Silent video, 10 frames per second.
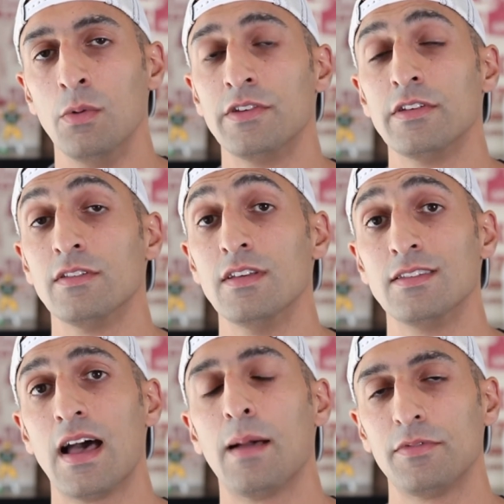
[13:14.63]
which is the
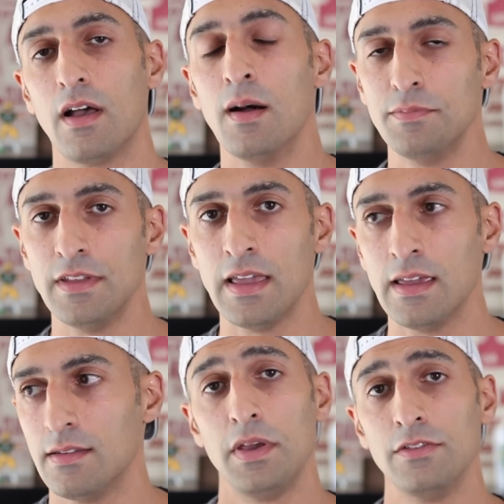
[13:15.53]
Topps
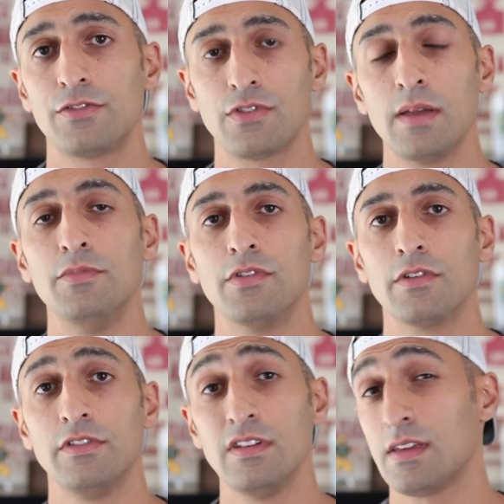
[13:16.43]
Update Pinstripe Jersey.